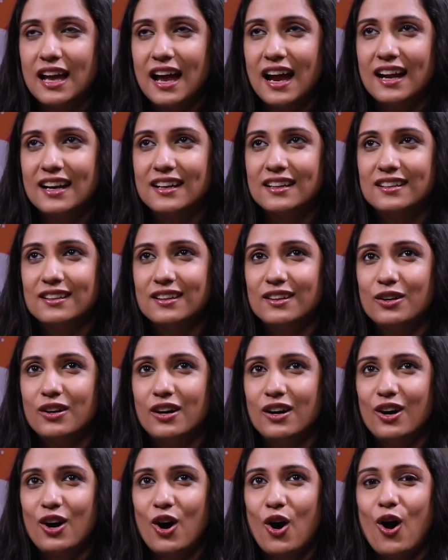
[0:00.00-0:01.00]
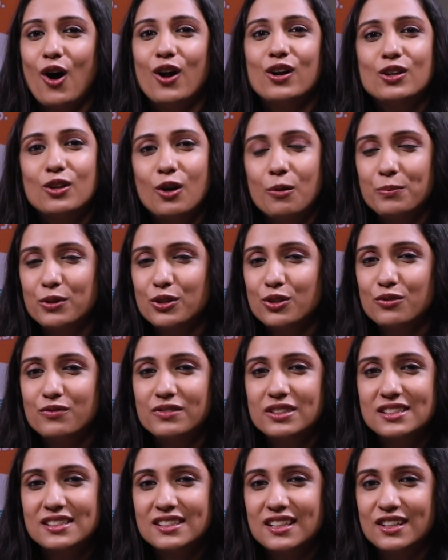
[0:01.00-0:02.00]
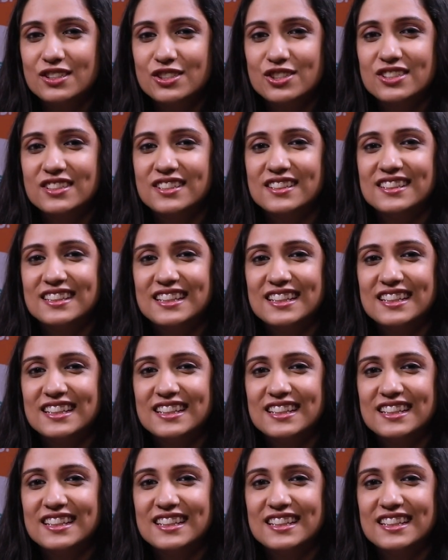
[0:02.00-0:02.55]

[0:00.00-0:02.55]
and a hot topic of discussion